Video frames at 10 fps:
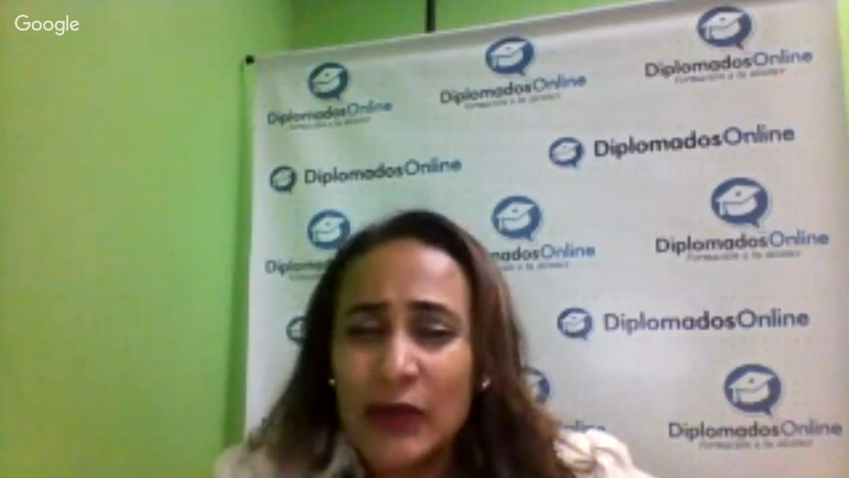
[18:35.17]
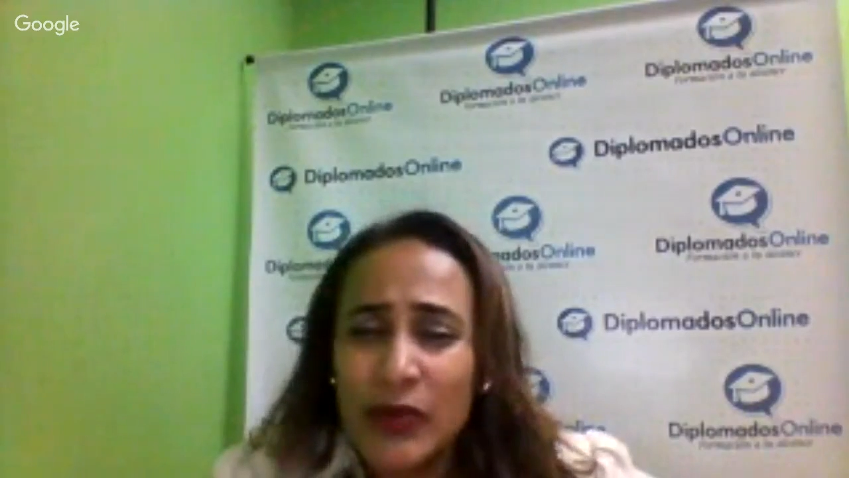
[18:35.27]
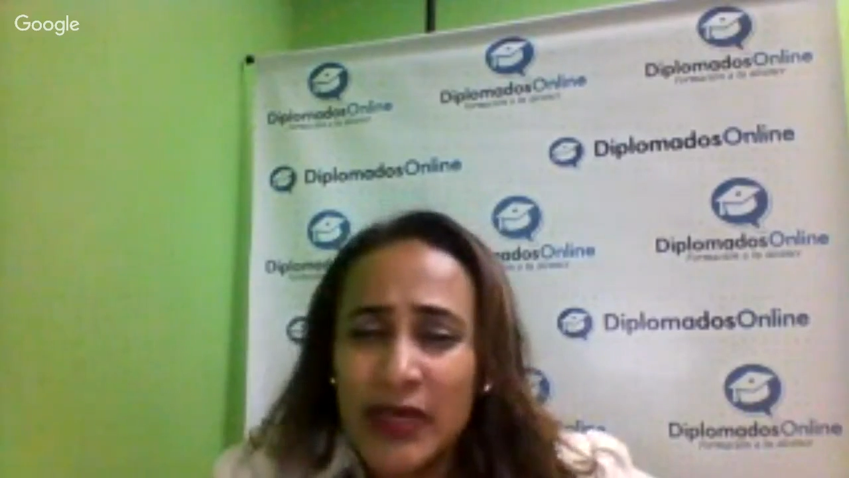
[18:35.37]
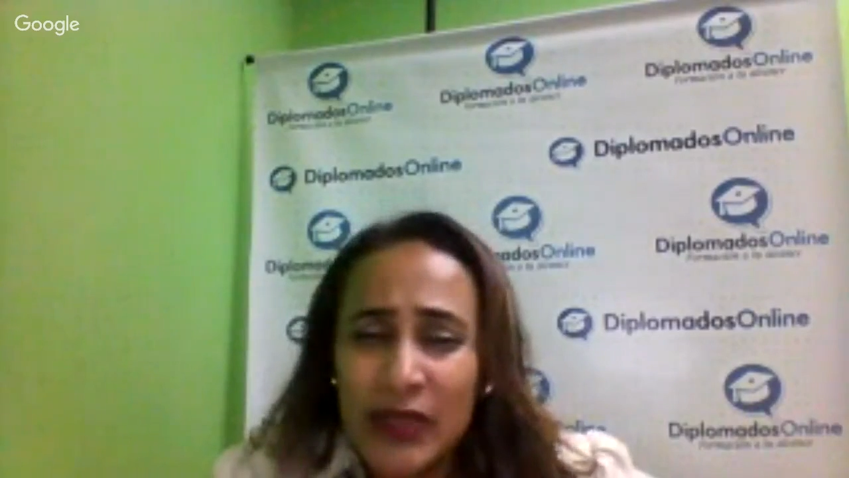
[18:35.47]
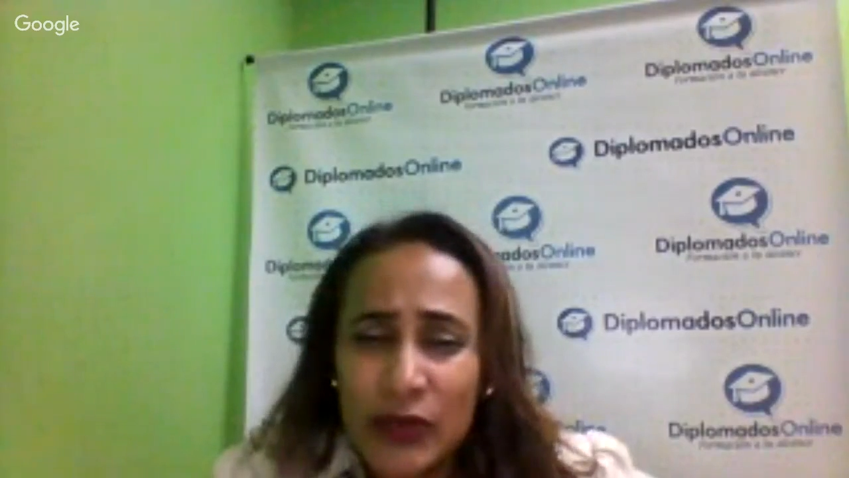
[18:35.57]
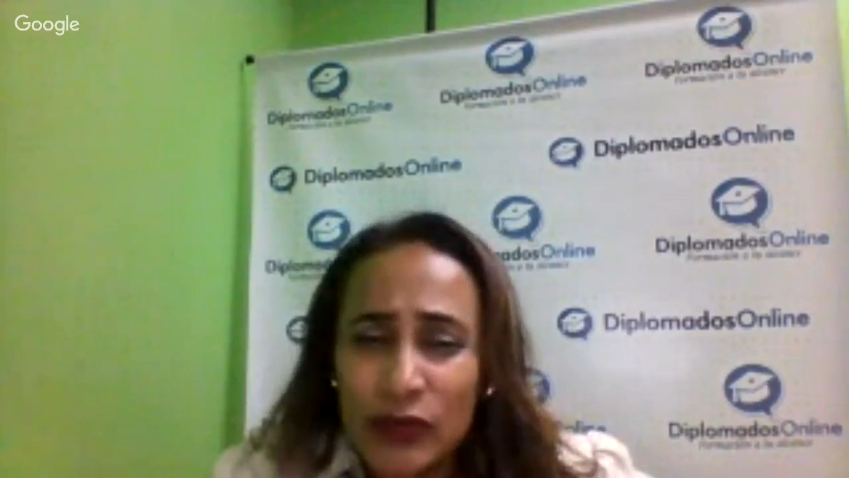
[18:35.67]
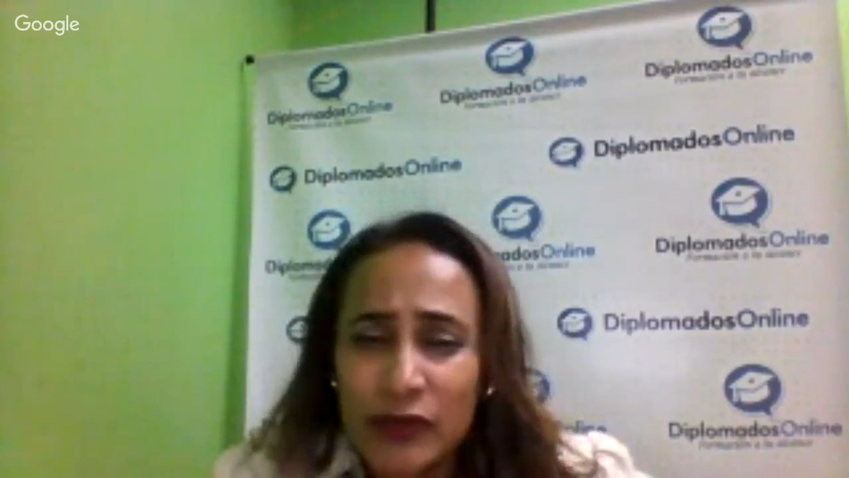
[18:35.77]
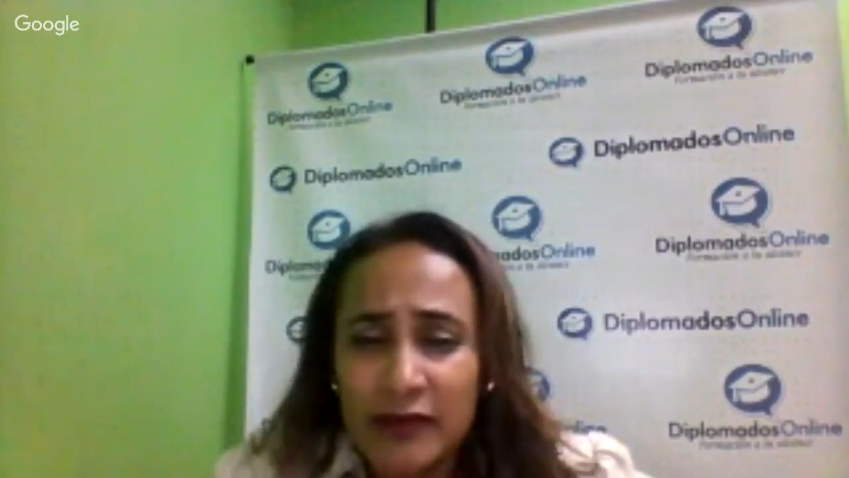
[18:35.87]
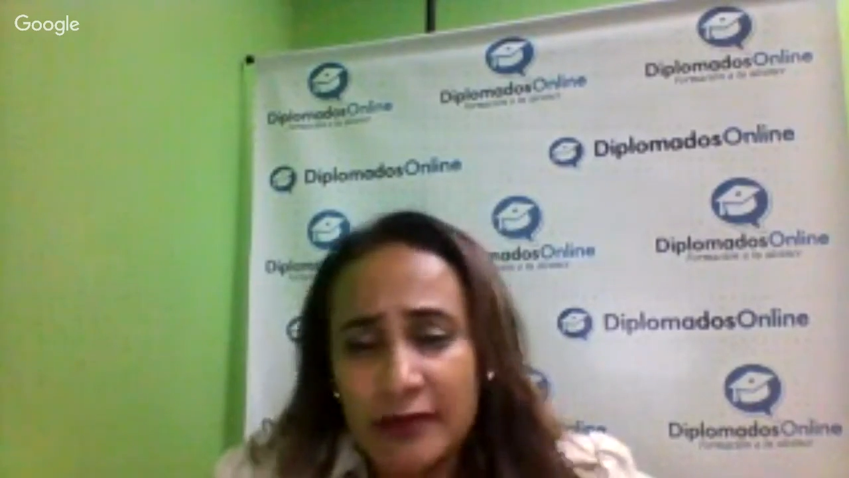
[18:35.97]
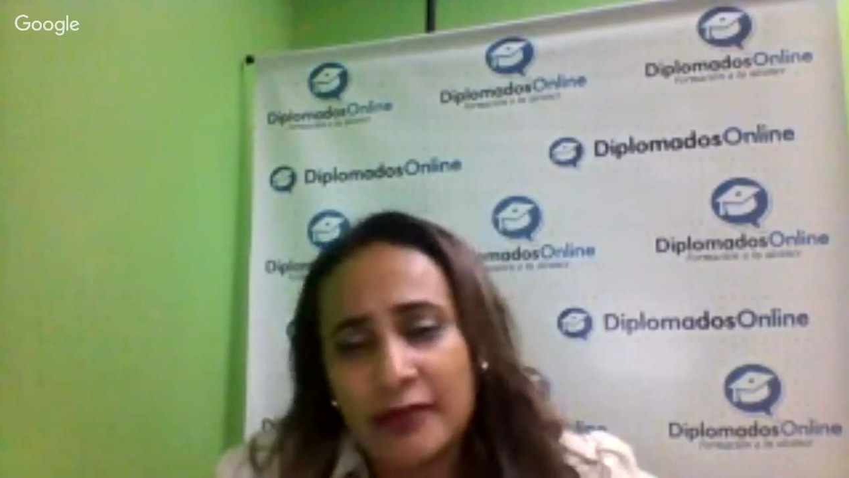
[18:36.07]
We
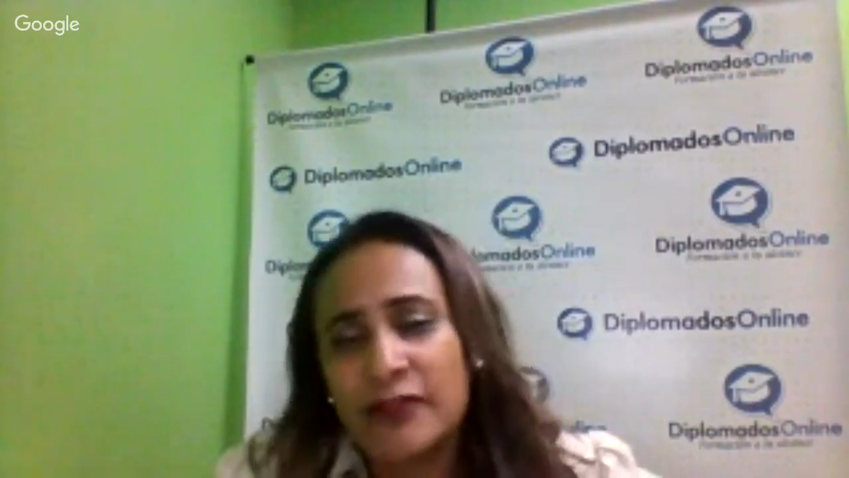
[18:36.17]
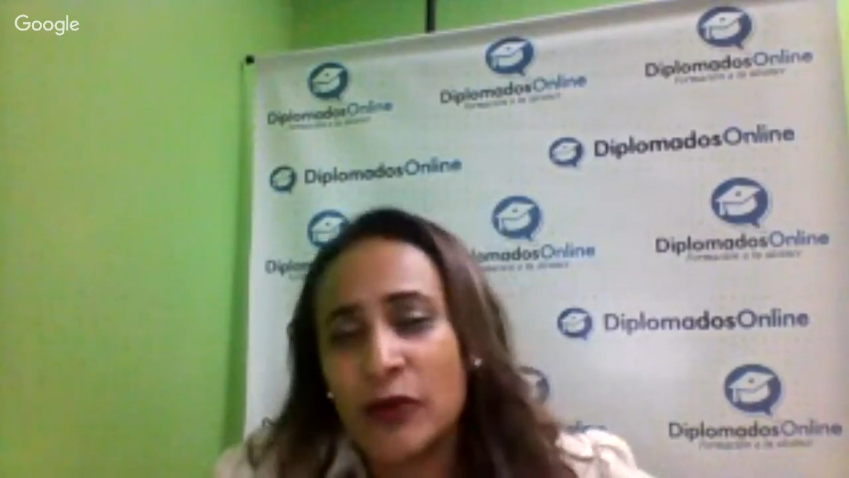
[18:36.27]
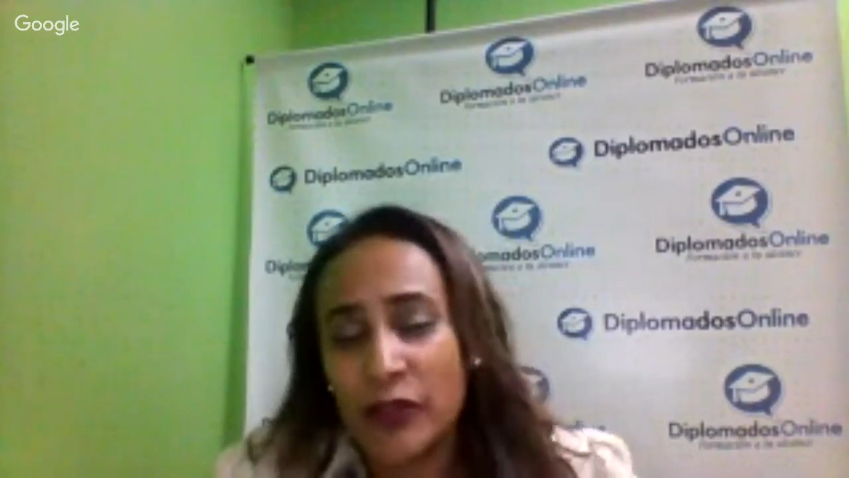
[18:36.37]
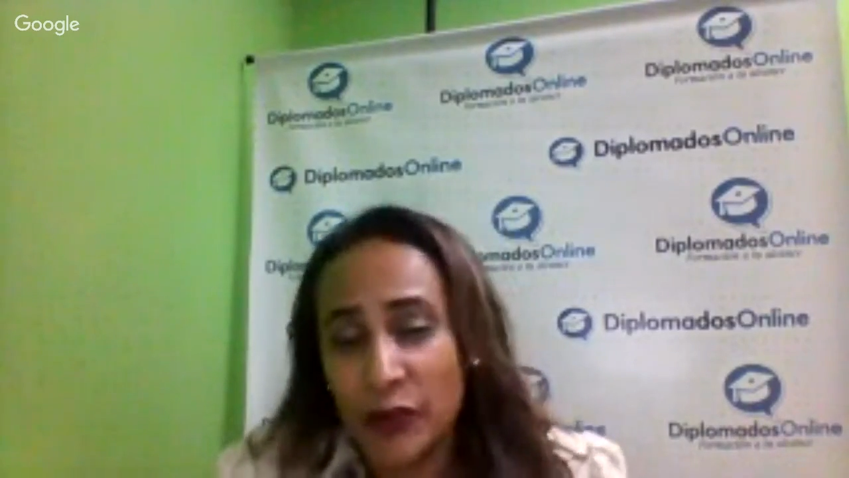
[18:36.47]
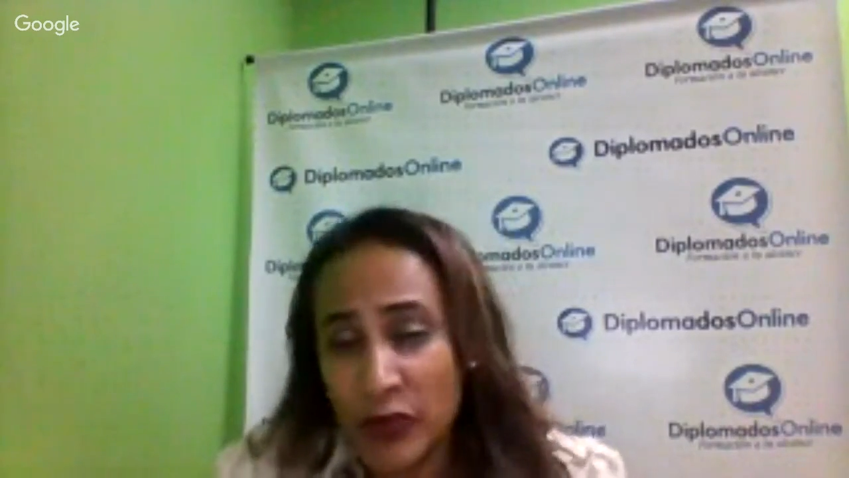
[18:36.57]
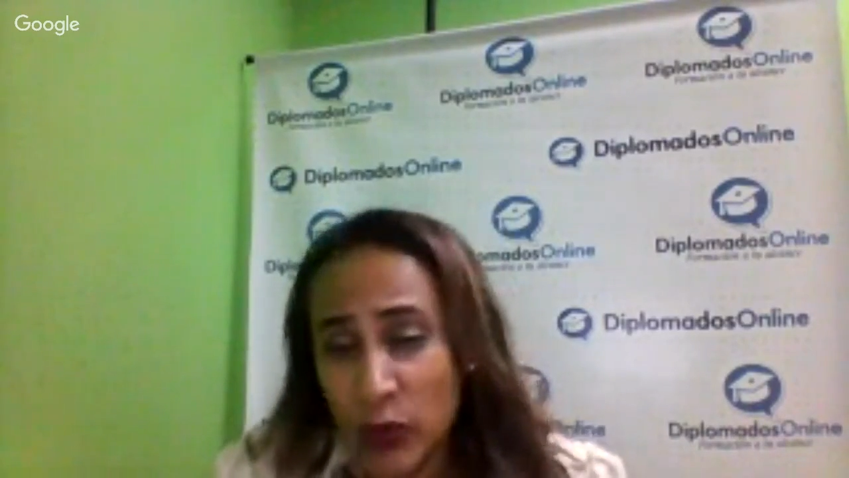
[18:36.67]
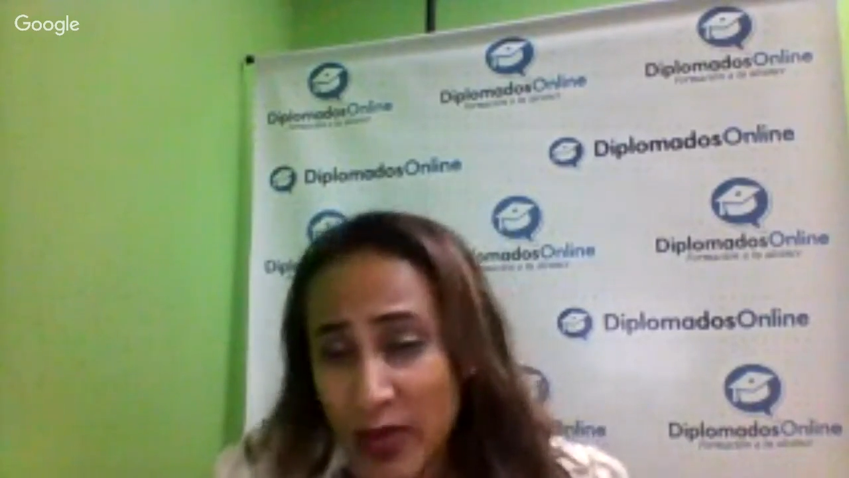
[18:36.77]
use for 3